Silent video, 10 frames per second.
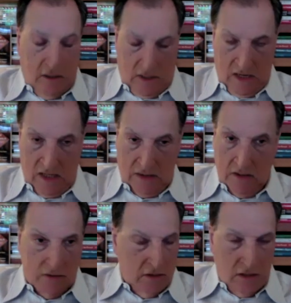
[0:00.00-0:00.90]
it
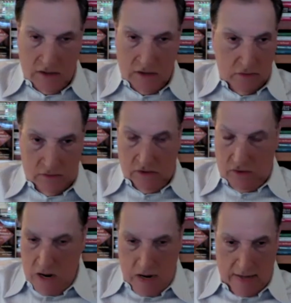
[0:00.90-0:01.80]
doesn't get you
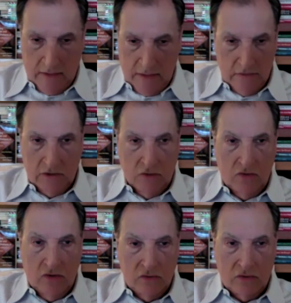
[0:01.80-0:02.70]
high. So
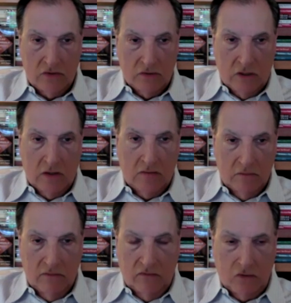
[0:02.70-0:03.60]
there's
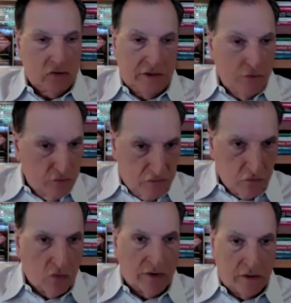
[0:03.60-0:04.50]
virtually no
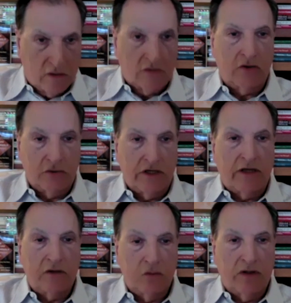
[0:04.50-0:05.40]
euphoria
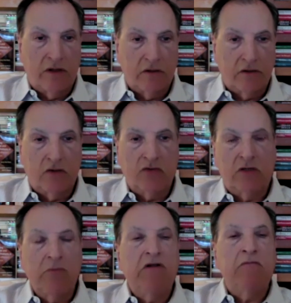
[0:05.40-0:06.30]
associated with it. So
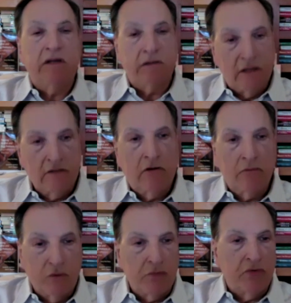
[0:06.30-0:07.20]
somebody maintained on
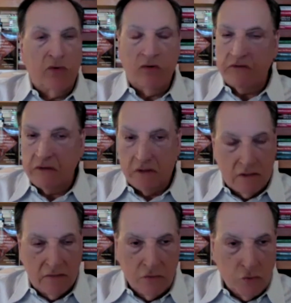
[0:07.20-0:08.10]
buprenorphine can
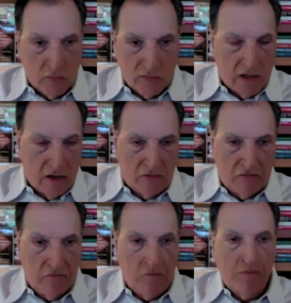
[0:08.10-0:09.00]
live a normal life
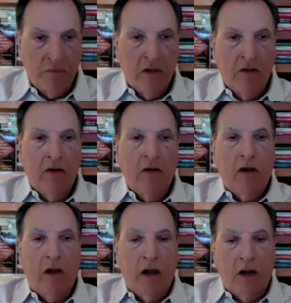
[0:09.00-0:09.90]

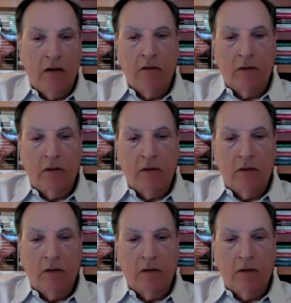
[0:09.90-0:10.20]
and